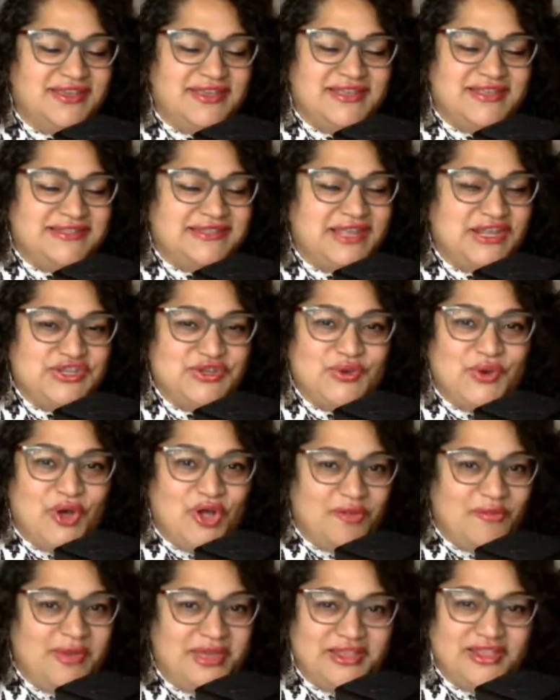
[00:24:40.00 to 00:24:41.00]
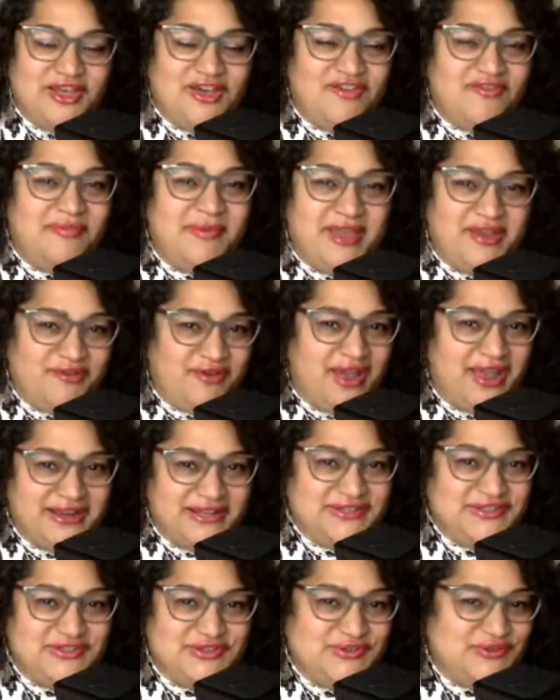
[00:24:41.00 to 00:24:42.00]
send you all my love, my
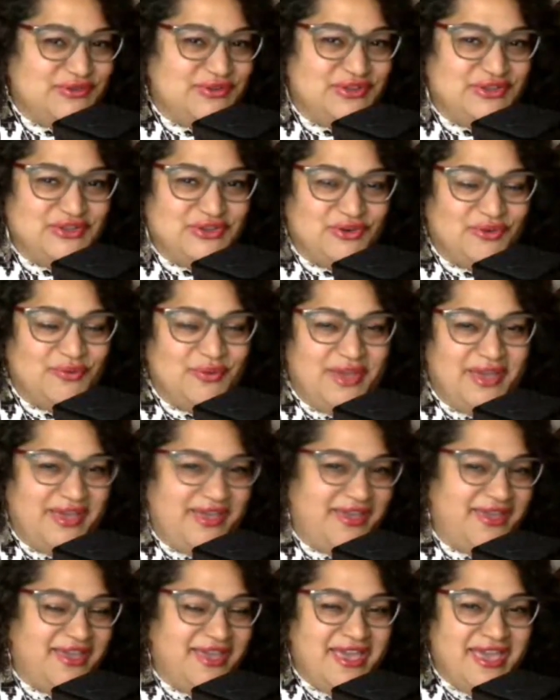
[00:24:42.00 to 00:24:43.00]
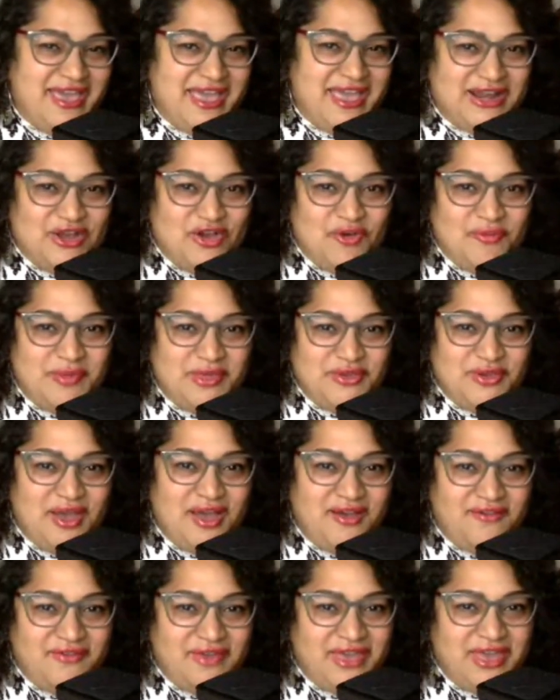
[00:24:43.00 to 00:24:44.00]
gratitude your way. And I hope that you
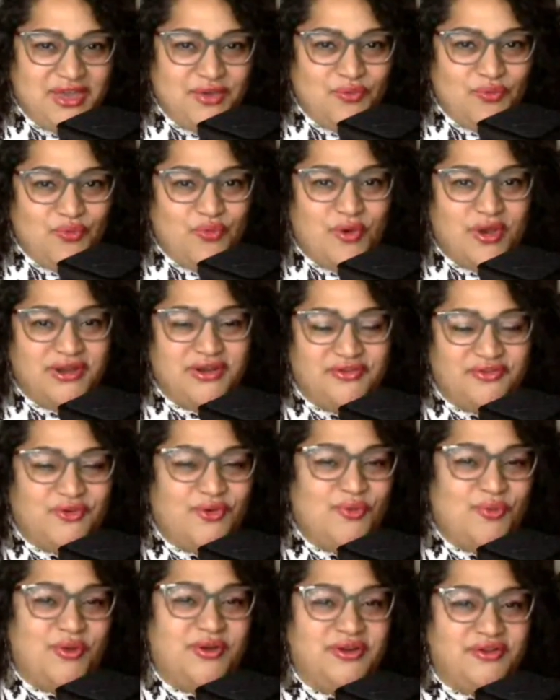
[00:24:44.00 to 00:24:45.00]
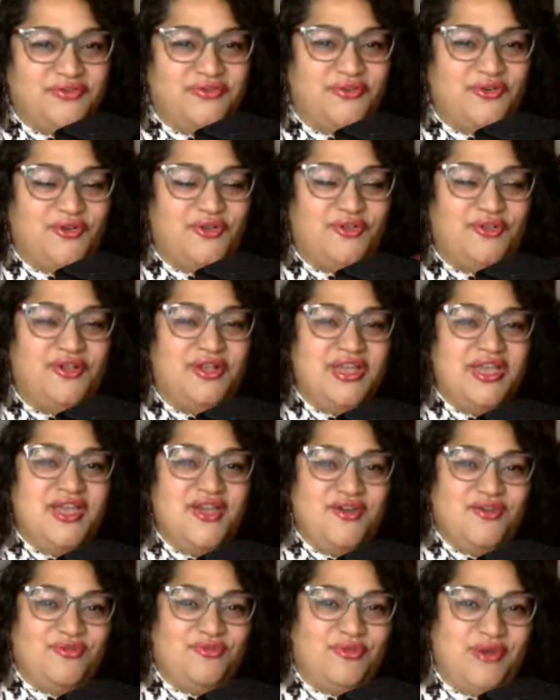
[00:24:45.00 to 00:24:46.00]
have a wonderful, wonderful
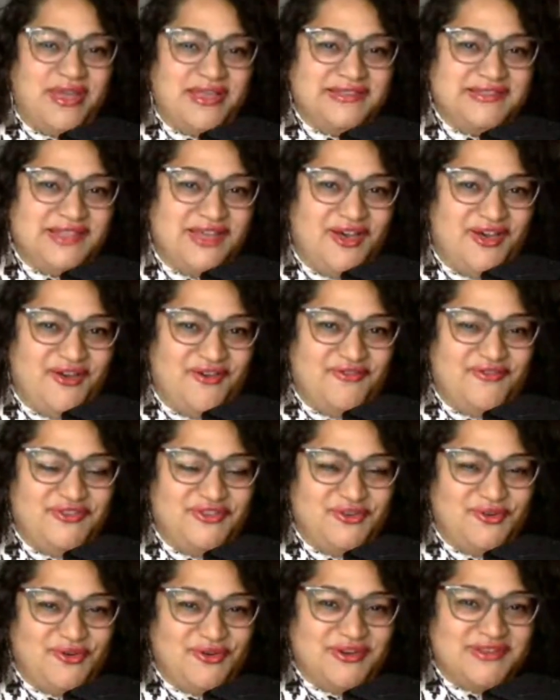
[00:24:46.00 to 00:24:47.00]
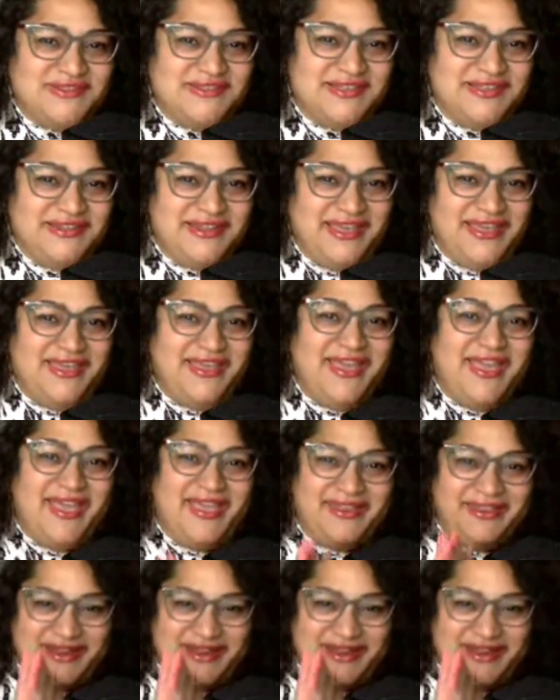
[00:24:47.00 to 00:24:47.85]
rest of your Sunday. And